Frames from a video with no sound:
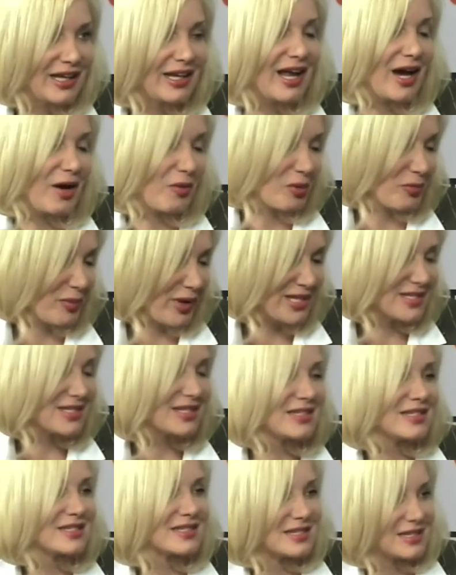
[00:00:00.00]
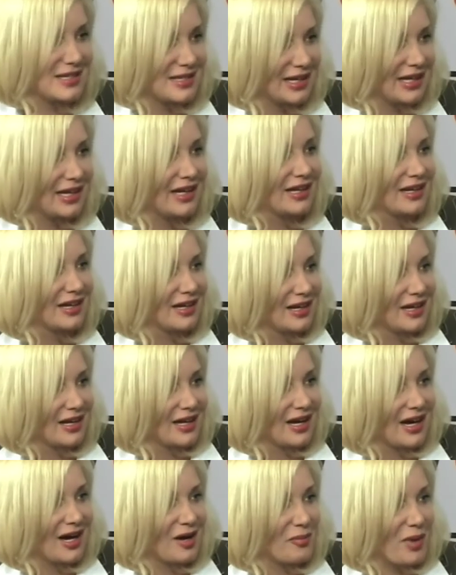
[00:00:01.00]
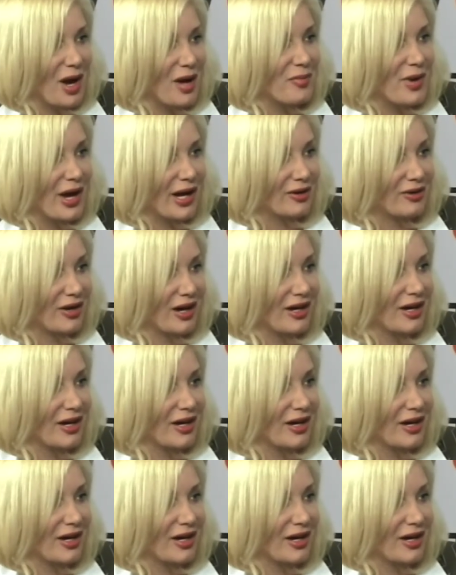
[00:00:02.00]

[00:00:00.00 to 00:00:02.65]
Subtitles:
Now we're based in Sydney. My background, I'm